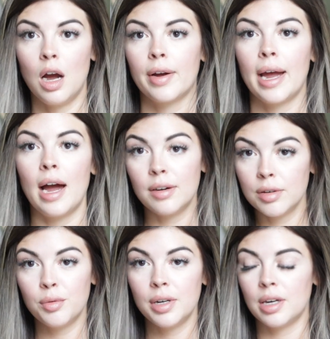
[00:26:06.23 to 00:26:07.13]
Okay, I
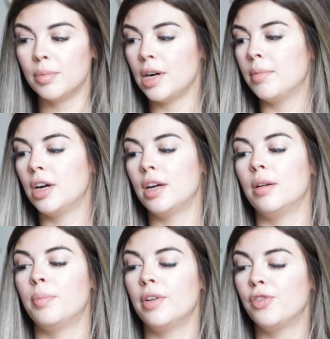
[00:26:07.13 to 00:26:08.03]
don't know what number I'm
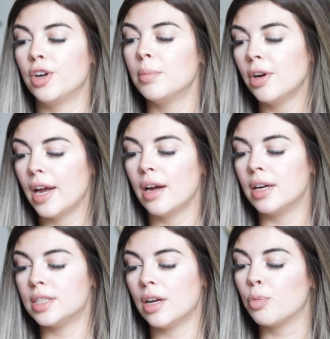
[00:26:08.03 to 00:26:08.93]
on, but for number 8,
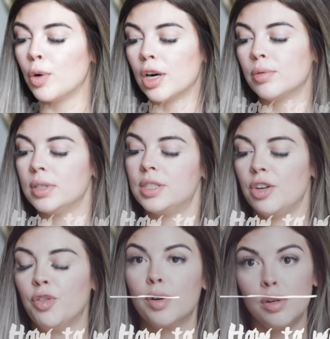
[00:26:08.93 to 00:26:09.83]
I said work with
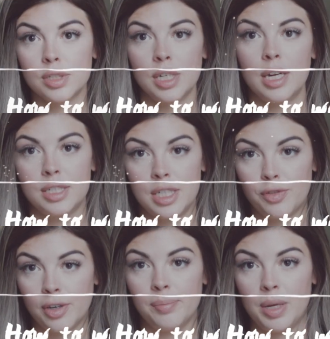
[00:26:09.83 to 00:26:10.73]
difficult and
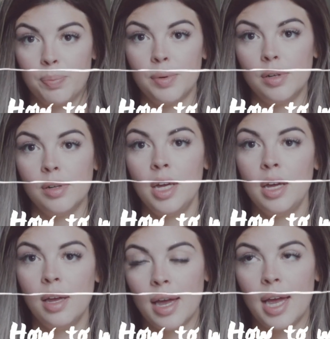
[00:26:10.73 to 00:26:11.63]
different people.
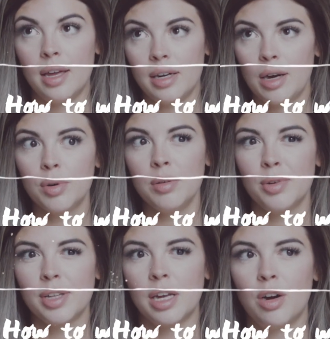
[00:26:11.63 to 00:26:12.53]
And I want to
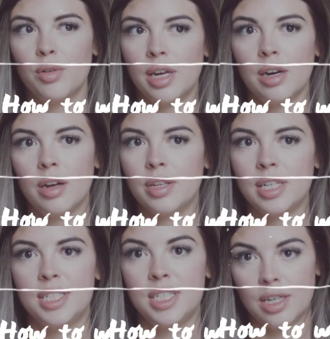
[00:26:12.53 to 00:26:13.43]
really hone in on the
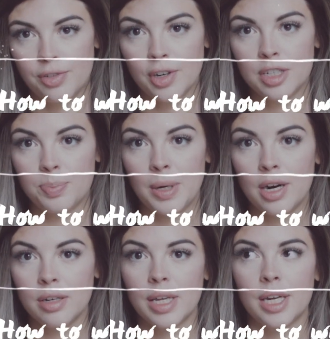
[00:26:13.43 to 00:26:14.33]
different part.